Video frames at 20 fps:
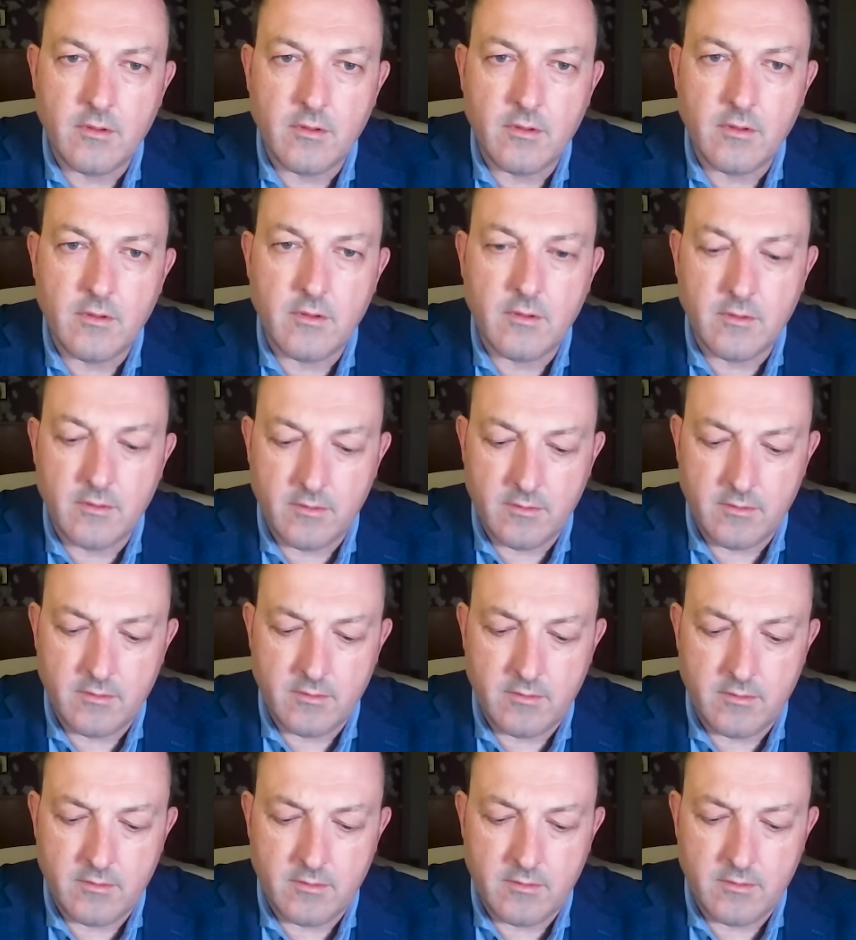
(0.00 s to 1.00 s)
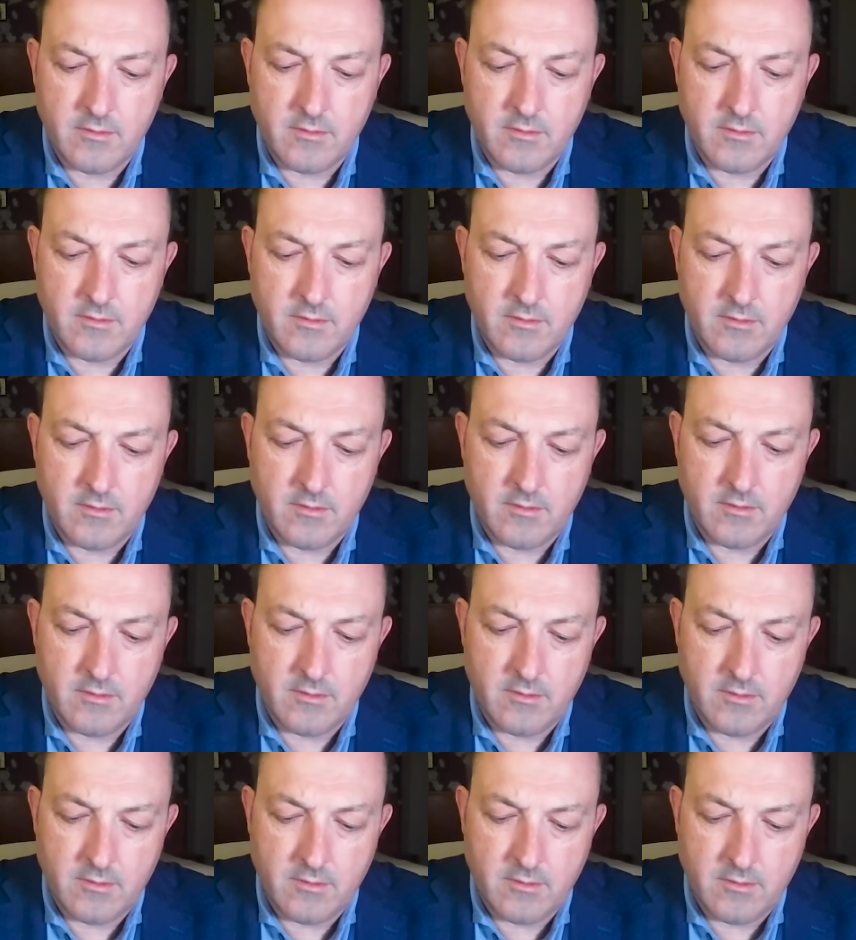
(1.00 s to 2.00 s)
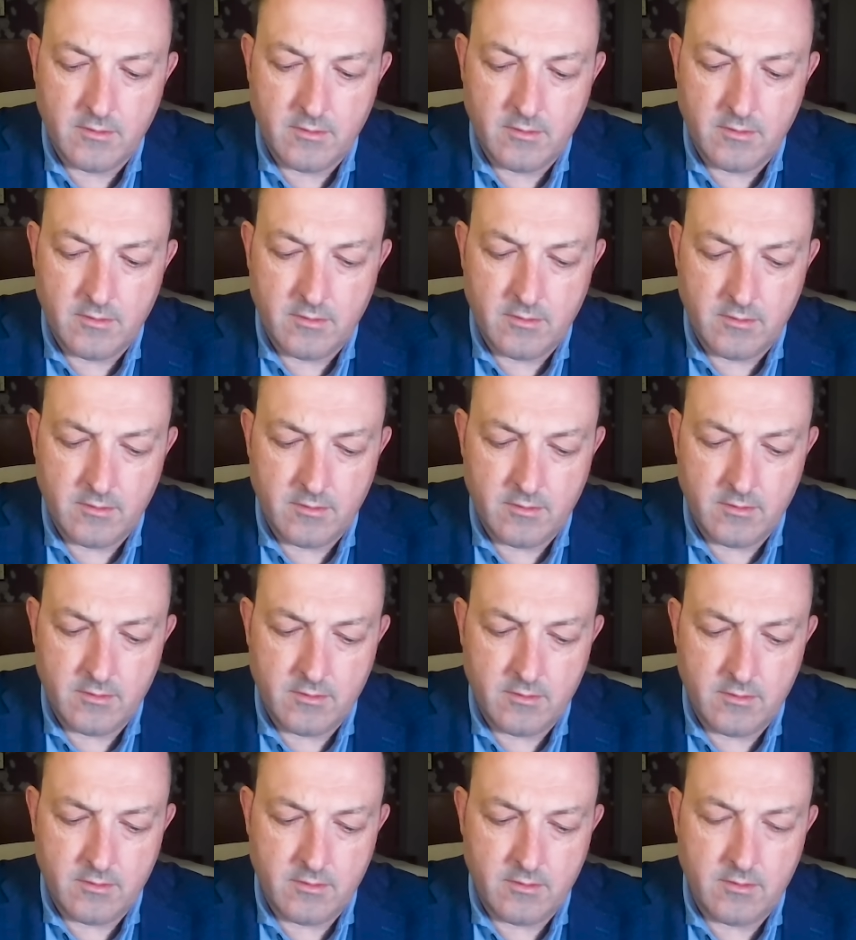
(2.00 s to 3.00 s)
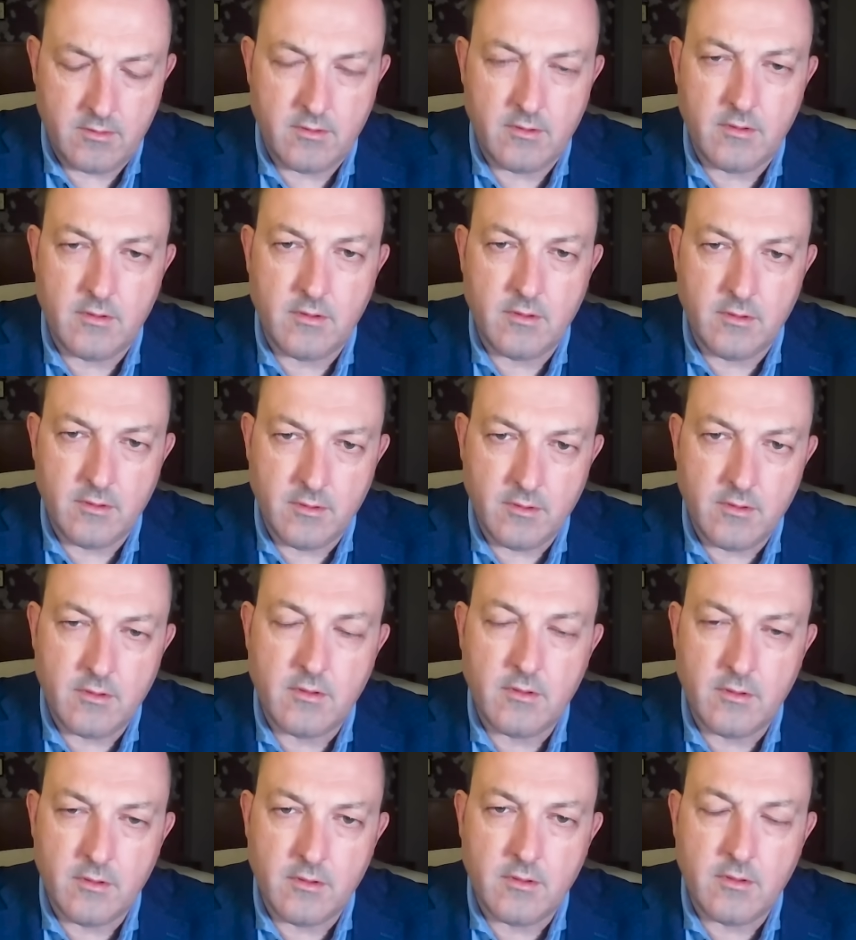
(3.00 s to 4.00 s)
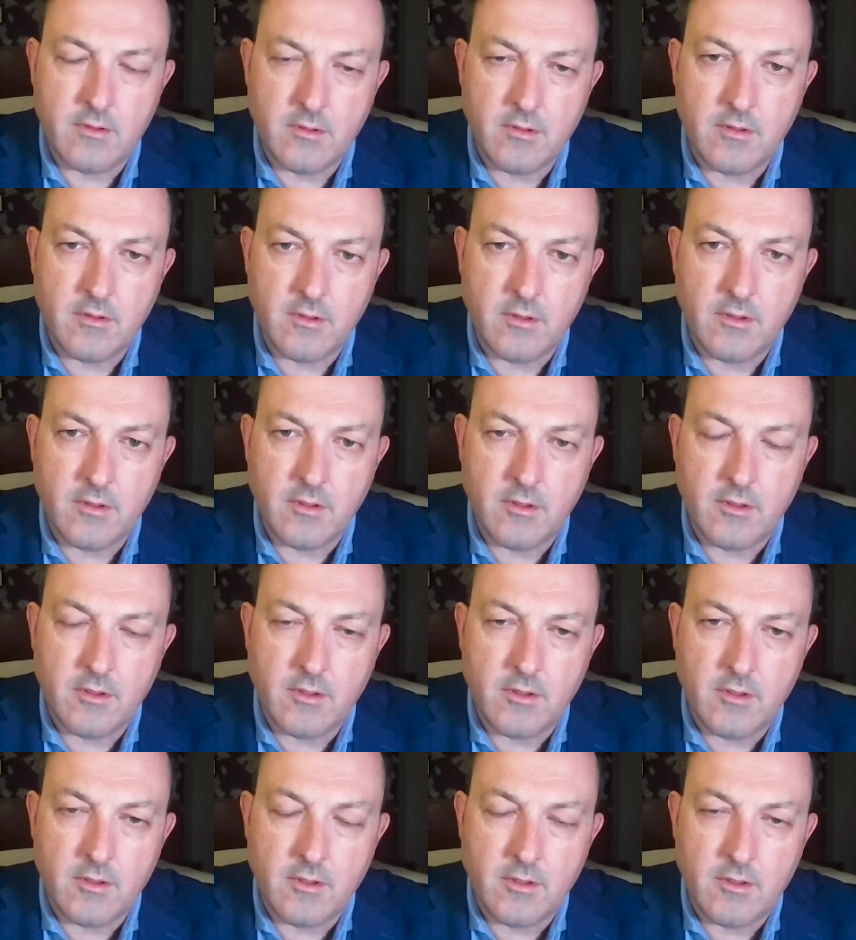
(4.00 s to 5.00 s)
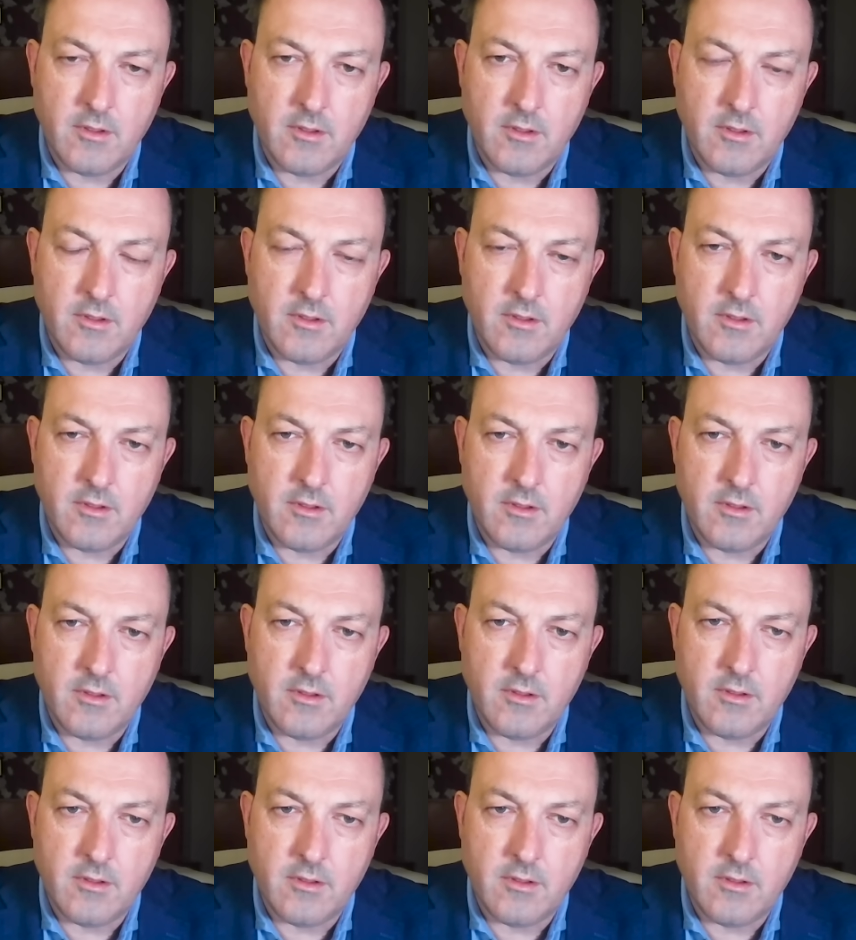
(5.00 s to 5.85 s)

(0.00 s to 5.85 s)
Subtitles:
This person isn't speaking.